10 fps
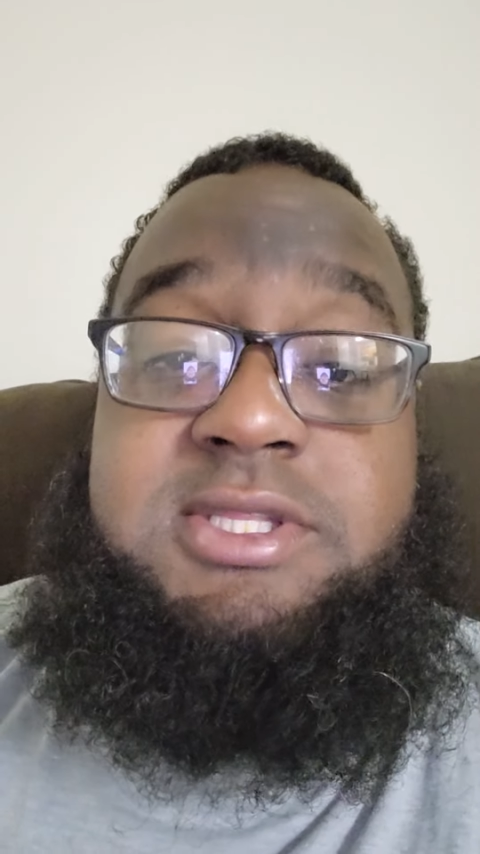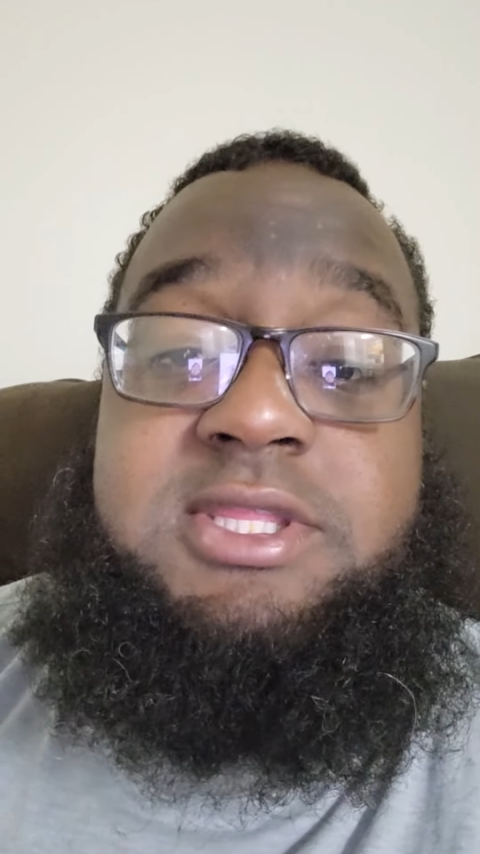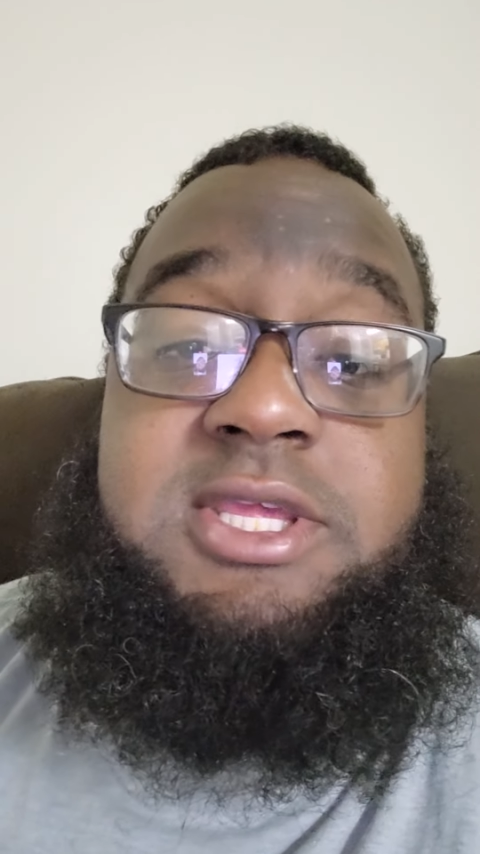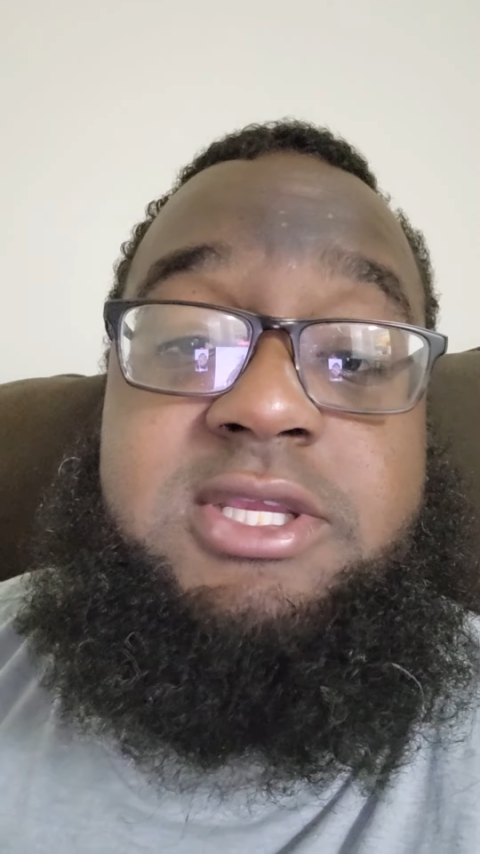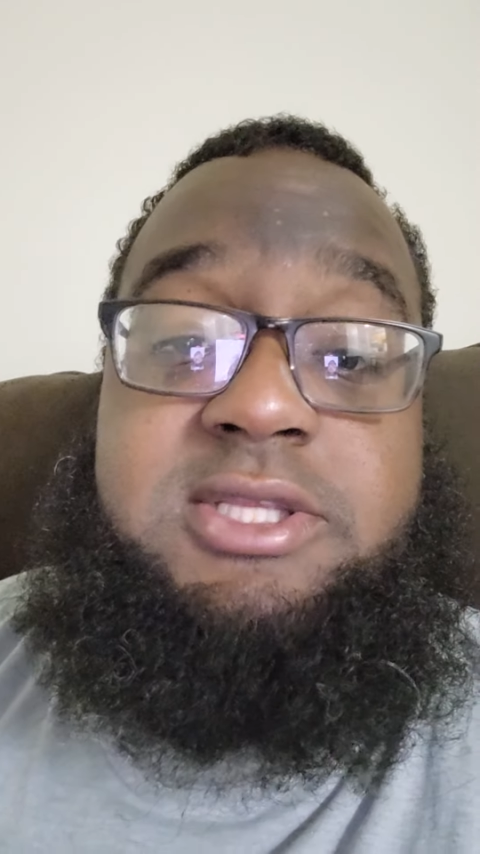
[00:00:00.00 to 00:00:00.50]

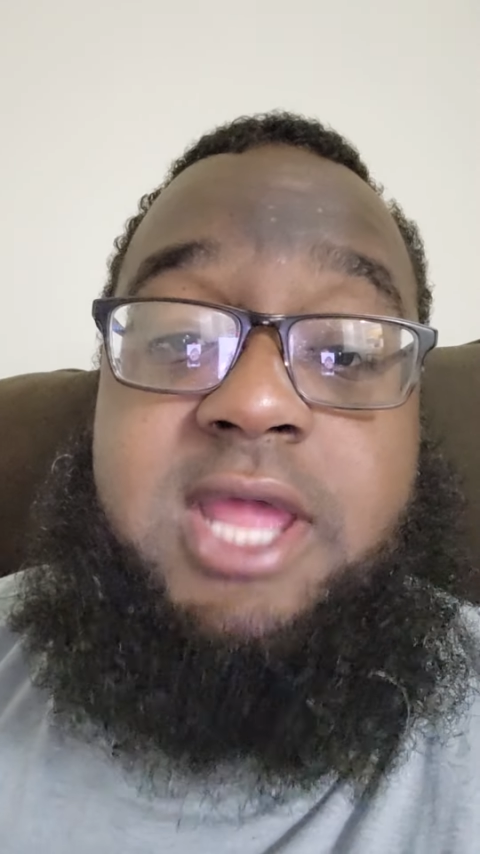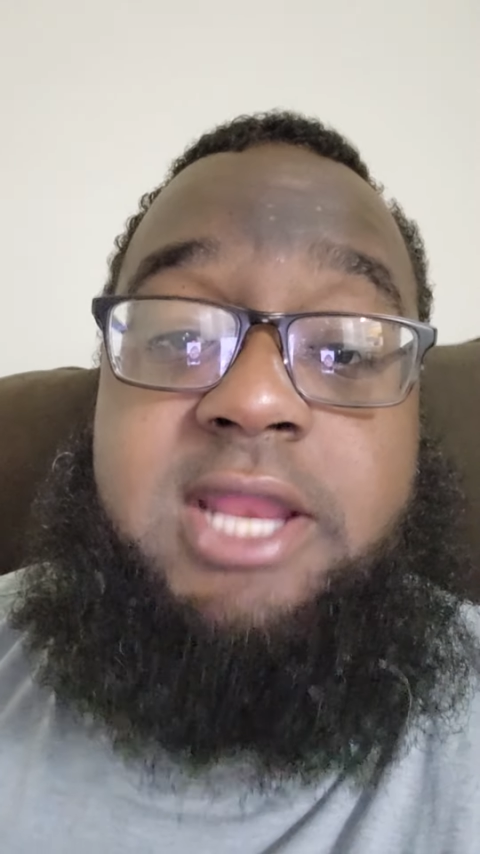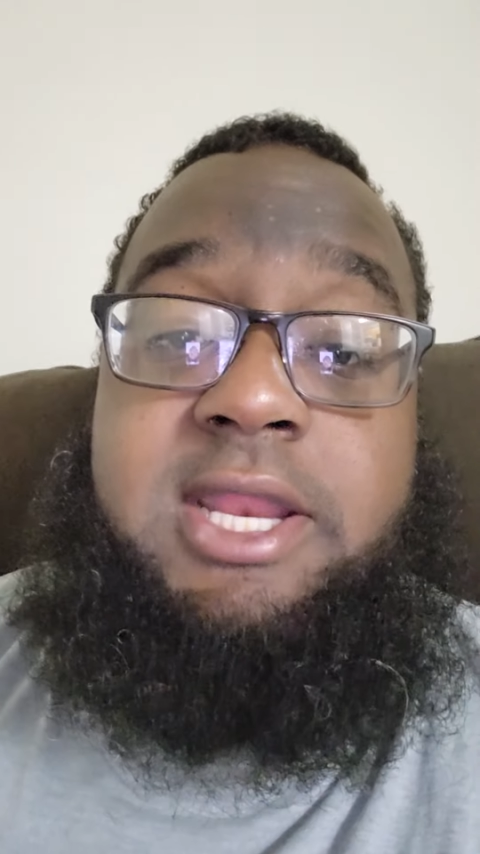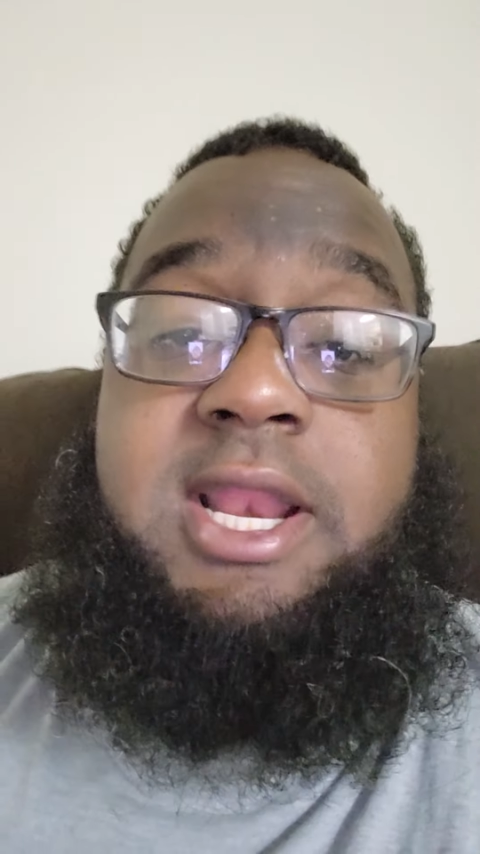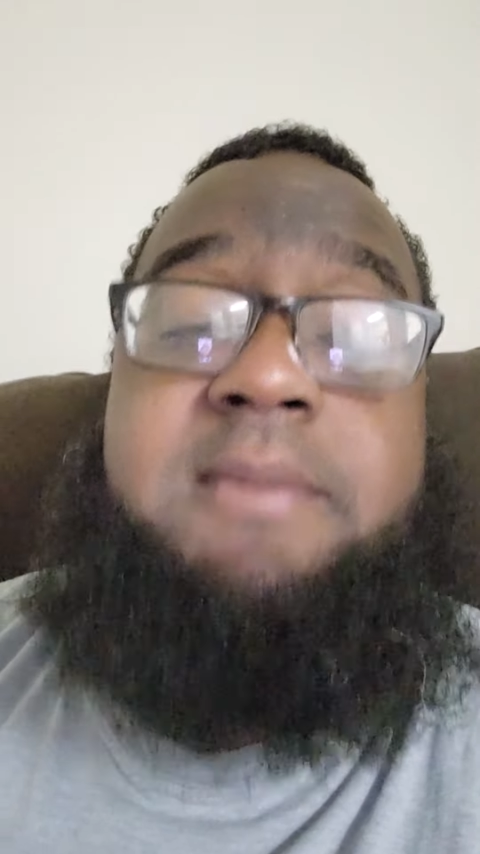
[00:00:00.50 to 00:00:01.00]
and things
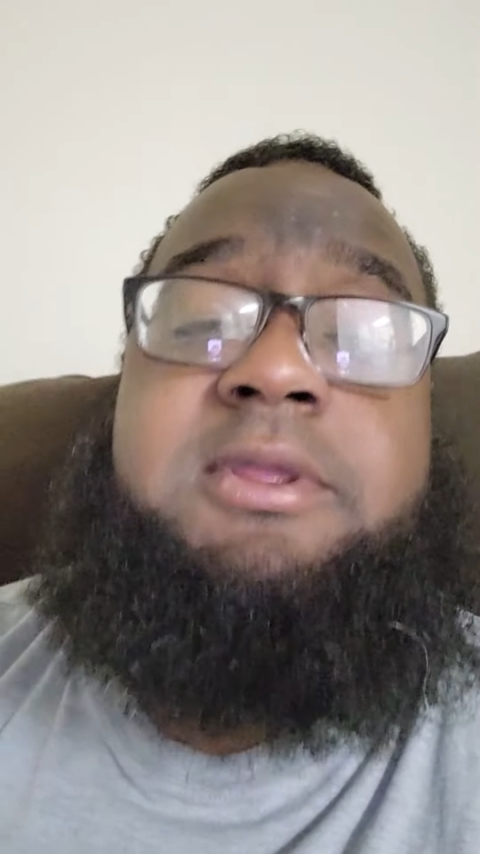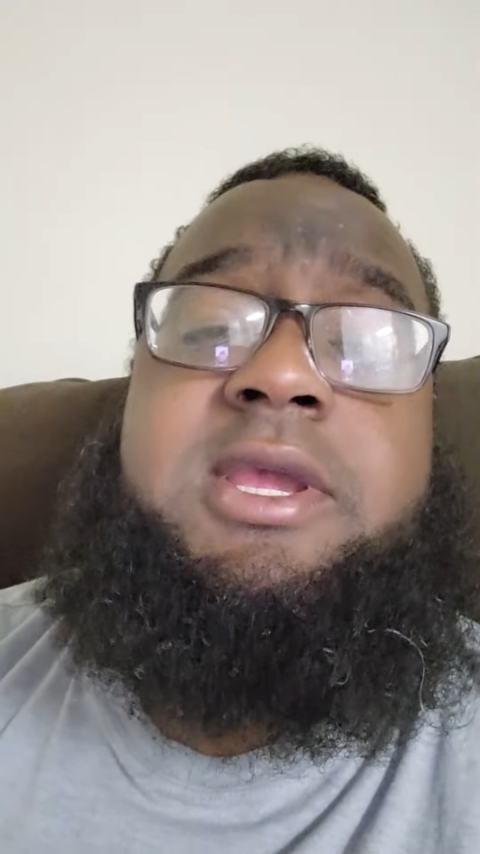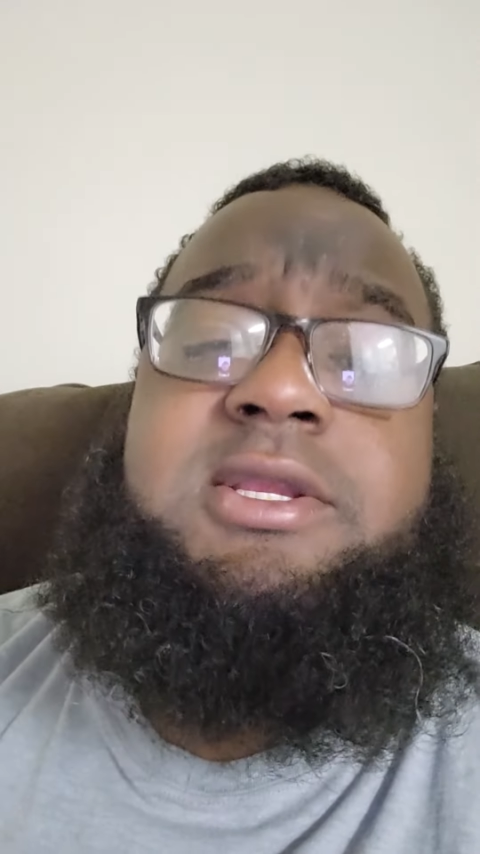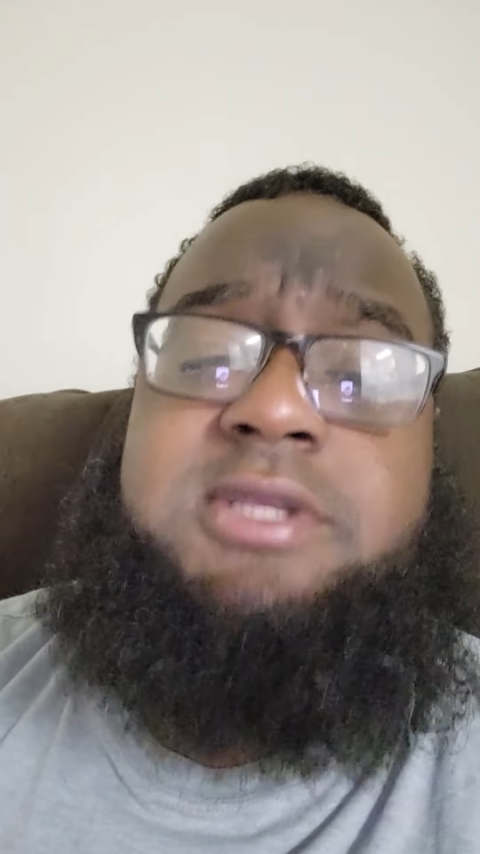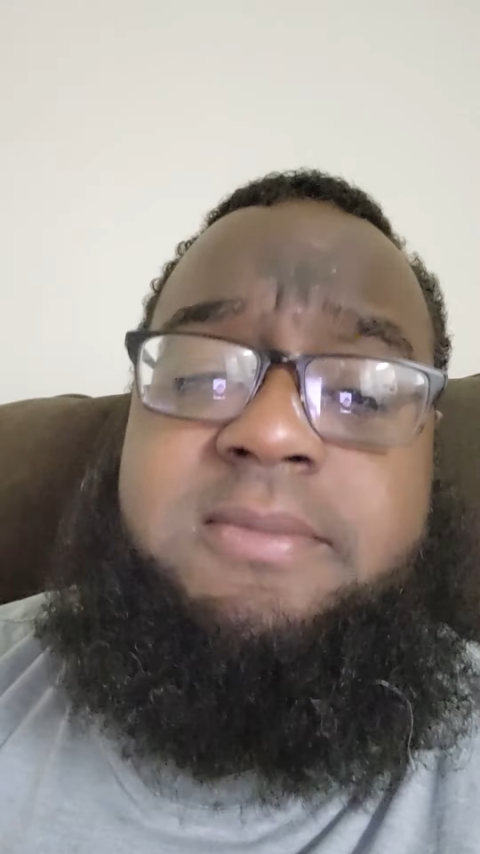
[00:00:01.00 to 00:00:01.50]
like that. Let me
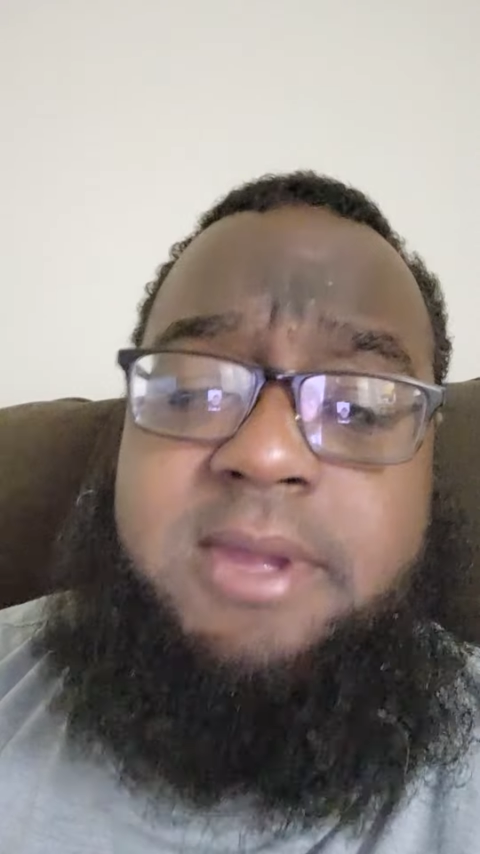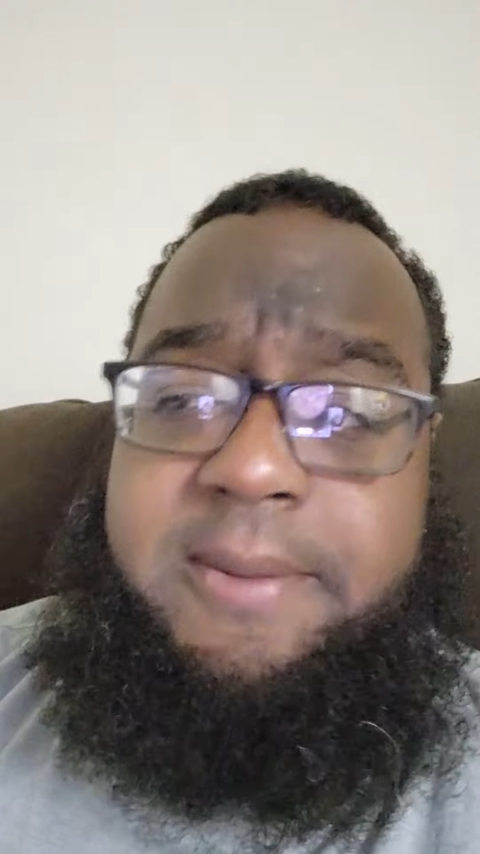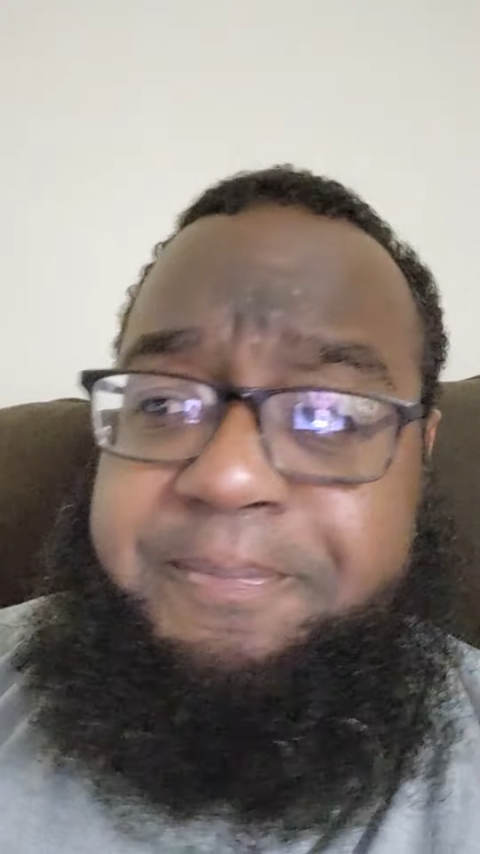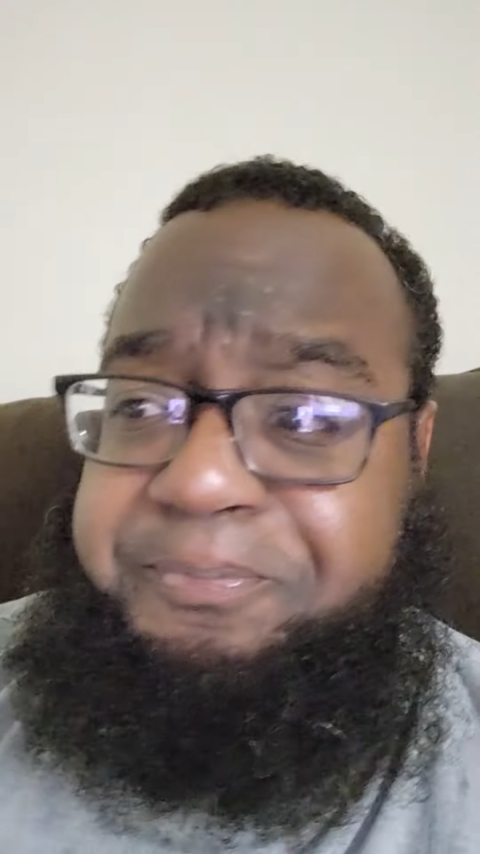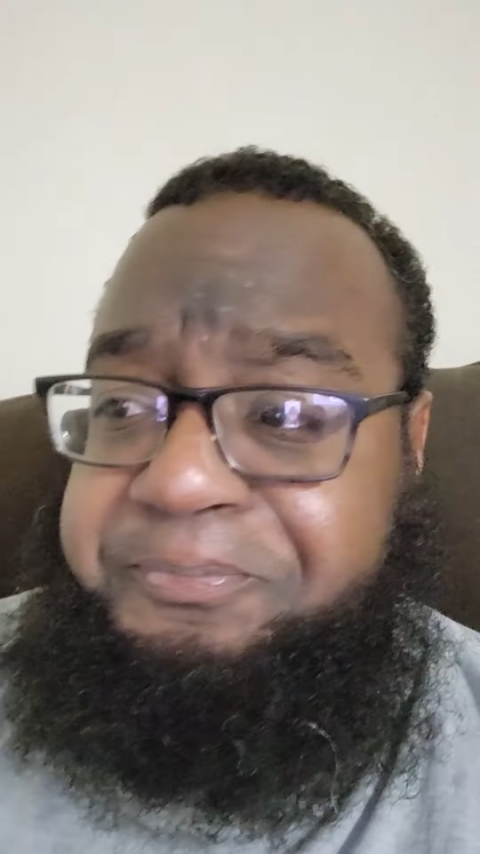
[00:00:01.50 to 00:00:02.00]
tell you something, man.